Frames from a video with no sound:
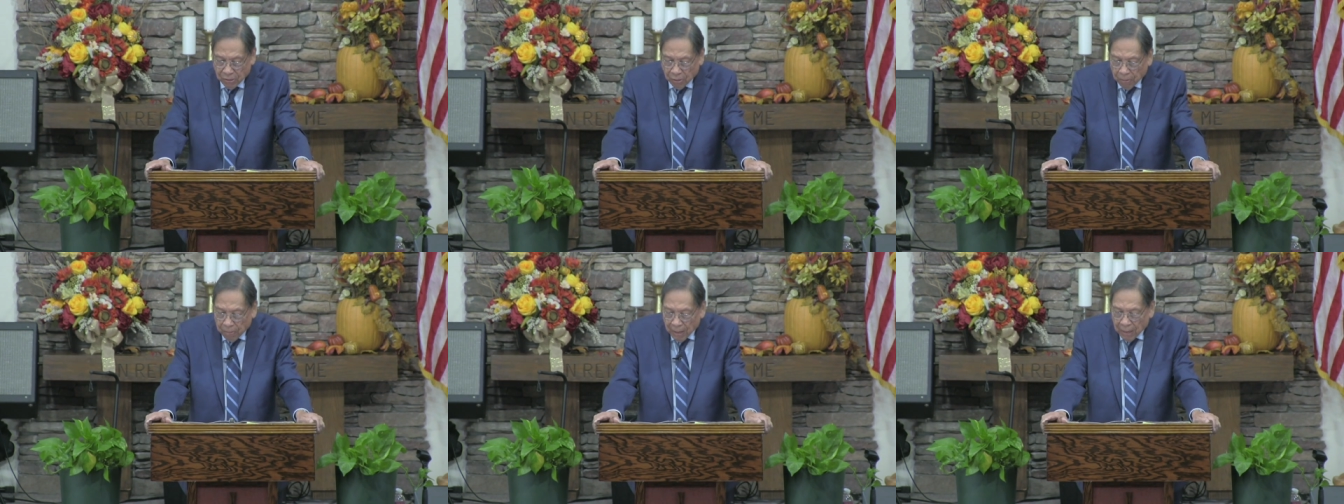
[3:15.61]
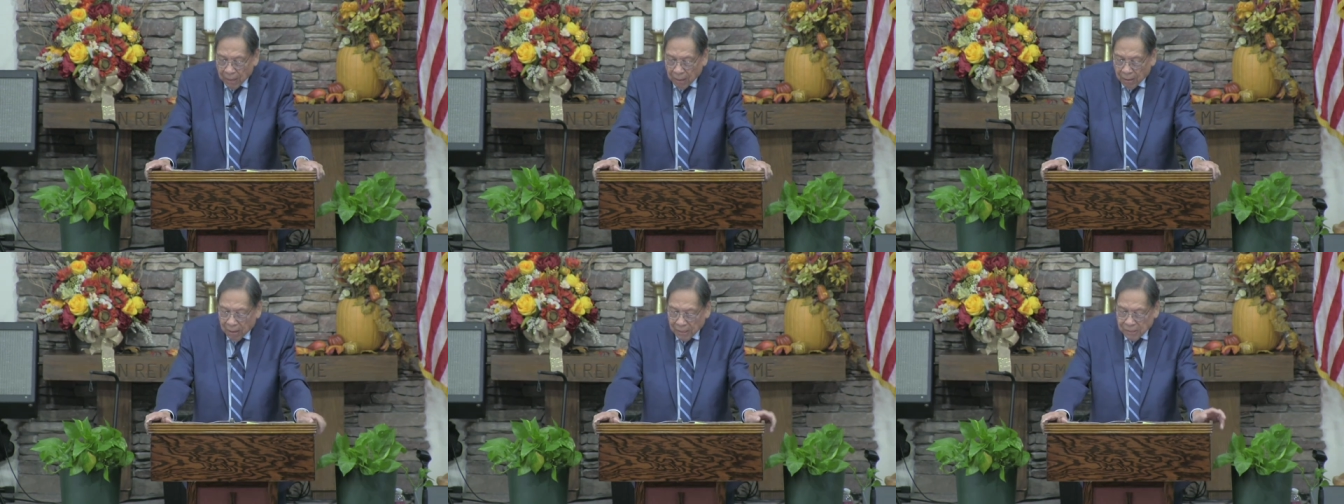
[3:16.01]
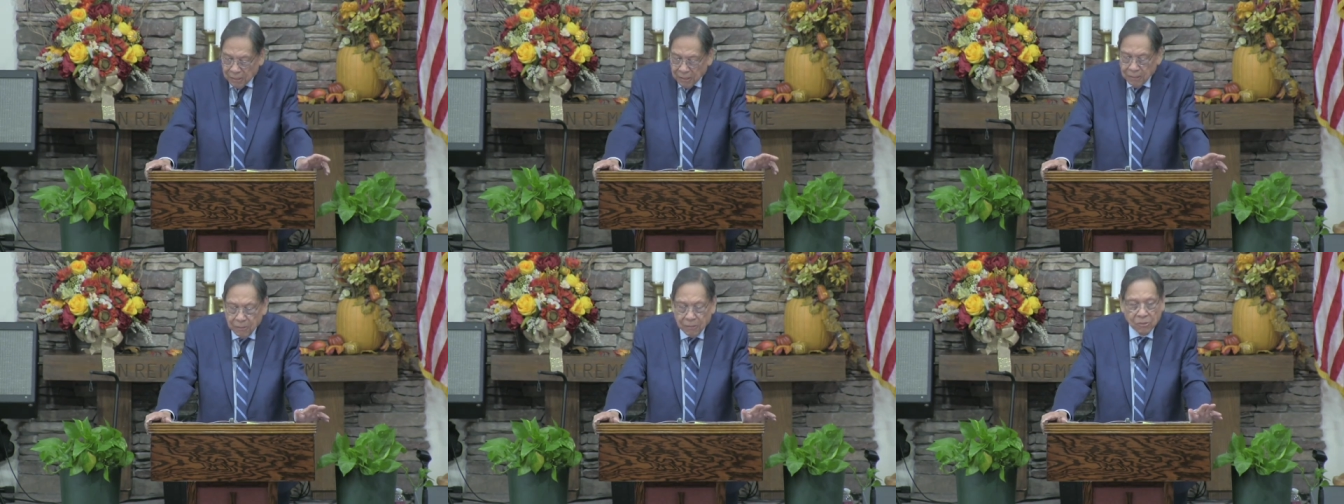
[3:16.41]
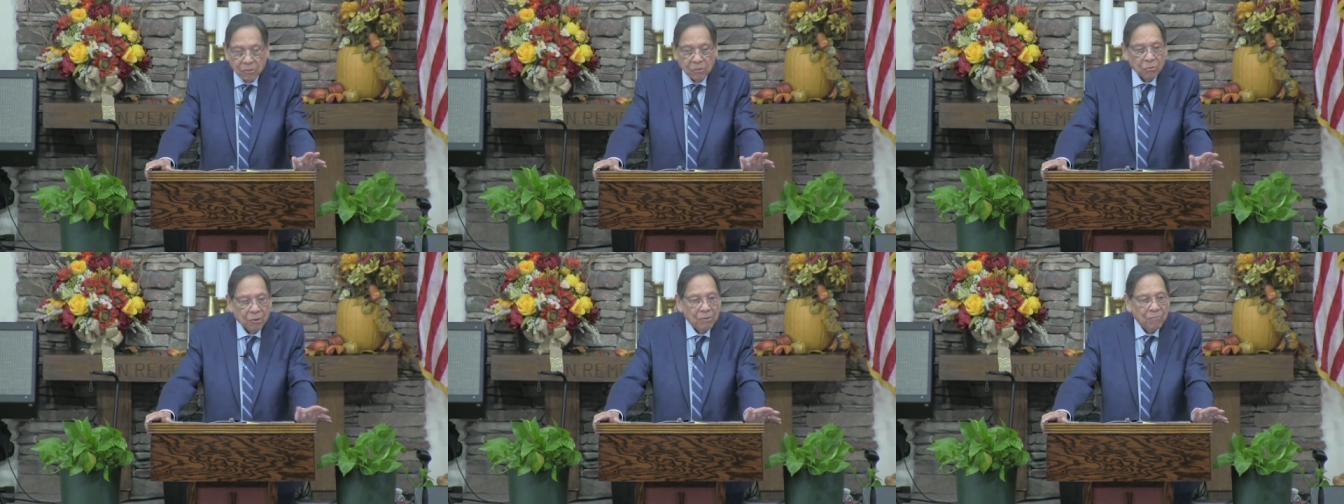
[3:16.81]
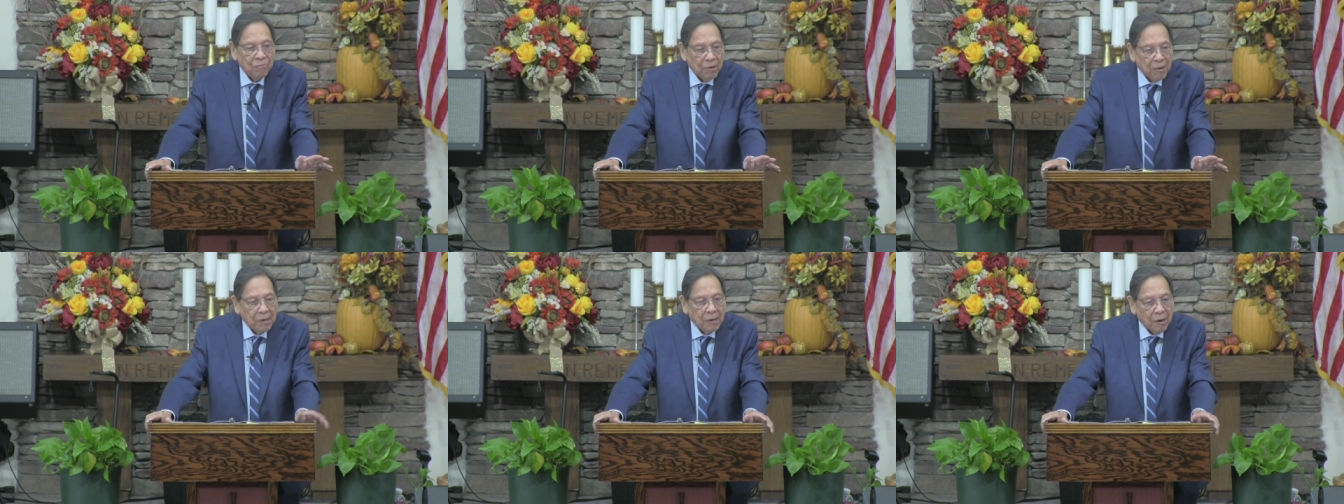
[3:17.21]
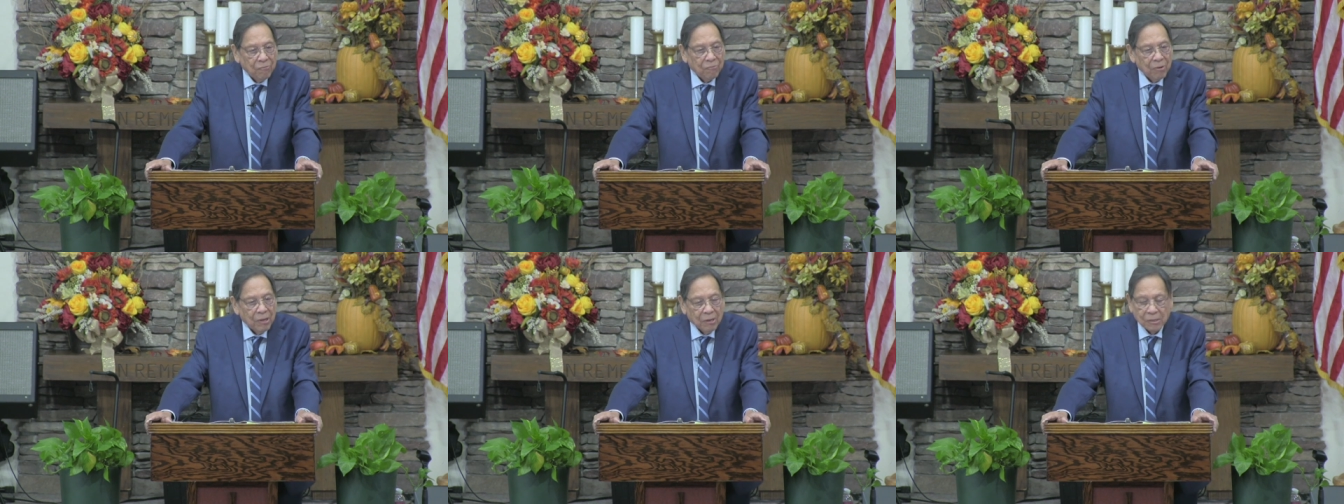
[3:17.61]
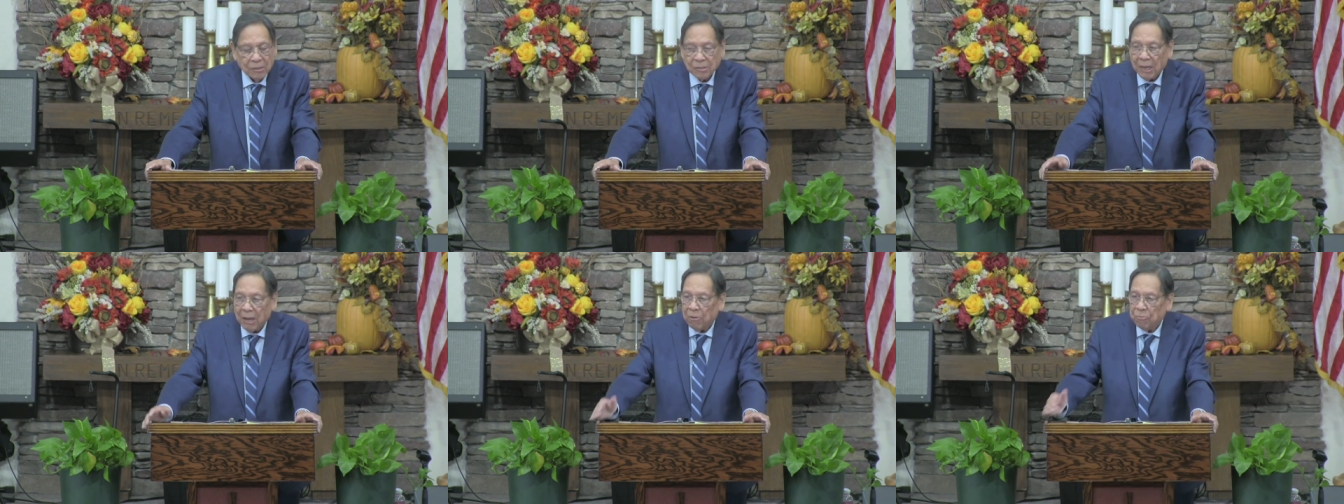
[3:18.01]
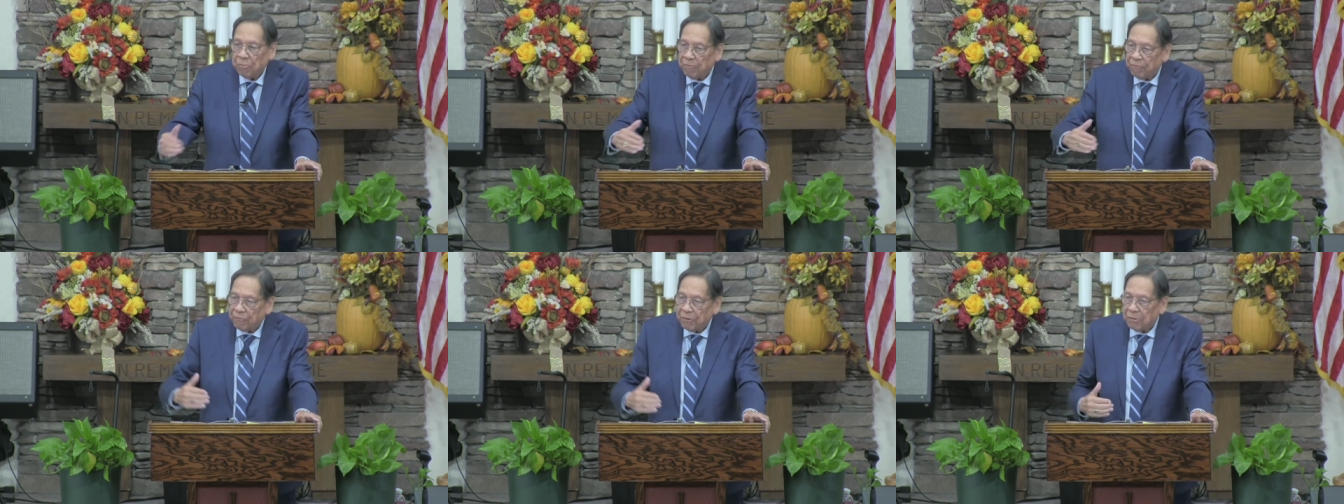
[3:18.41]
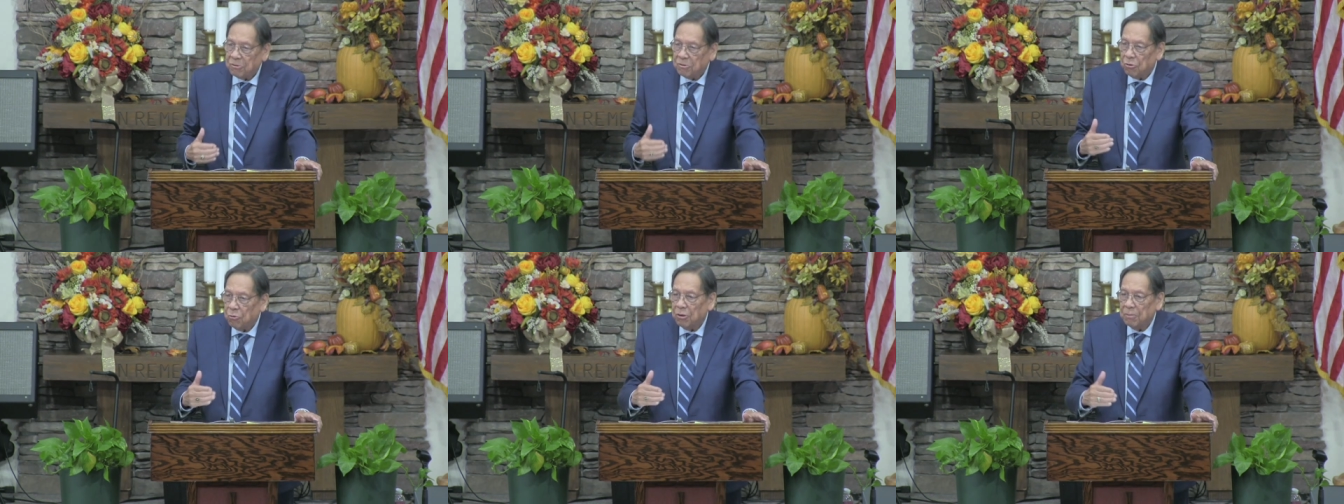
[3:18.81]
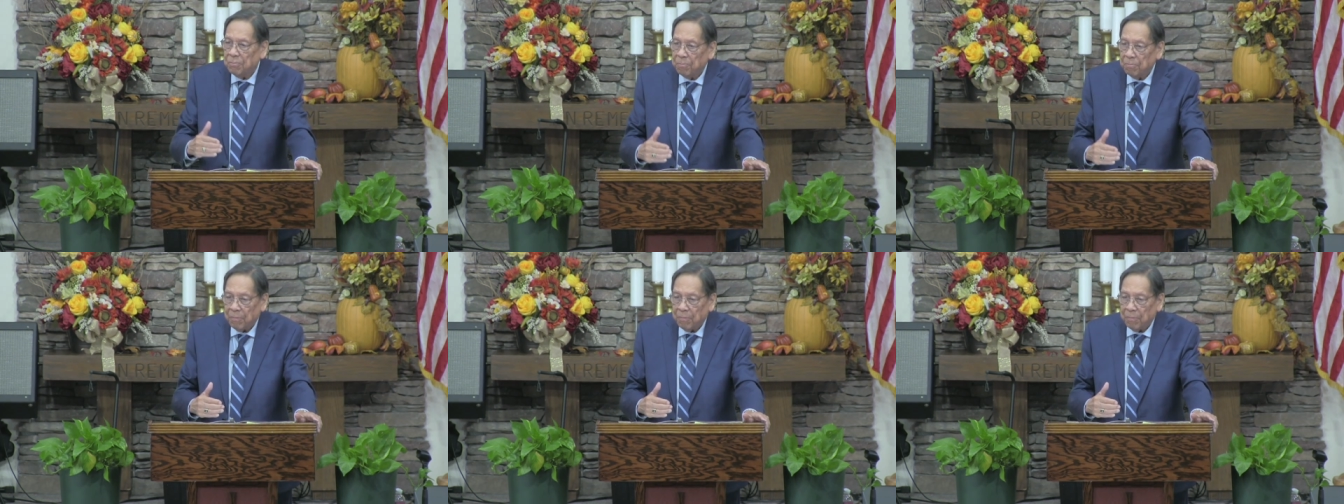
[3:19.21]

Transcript: So listen to it very carefully because I'll refer to it,